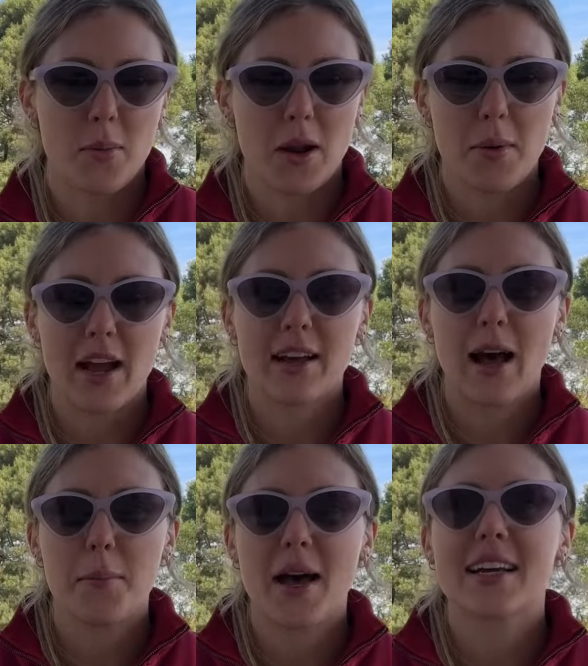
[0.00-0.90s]
But I might
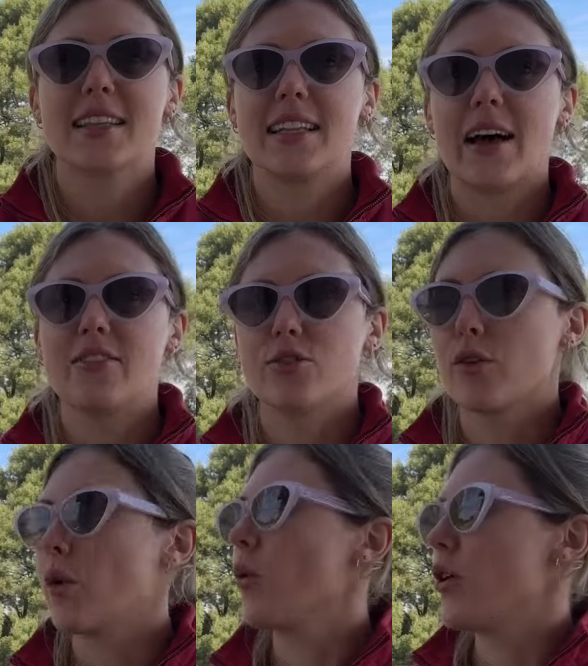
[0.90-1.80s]
cut back the lavender and
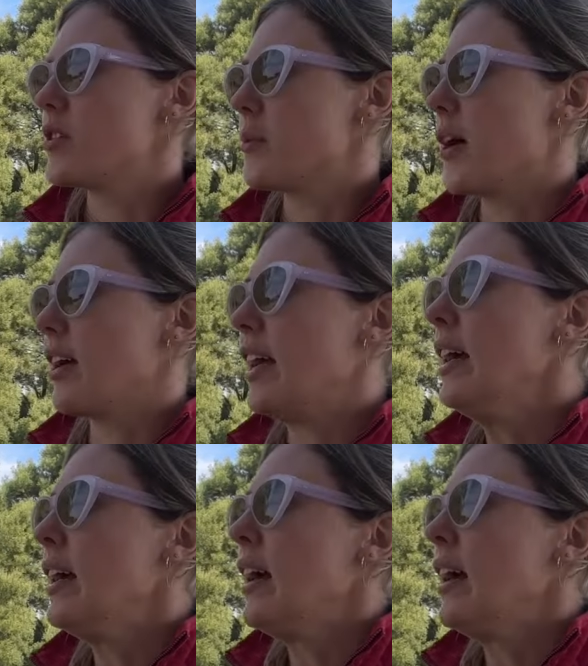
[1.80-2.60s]
the rosemary,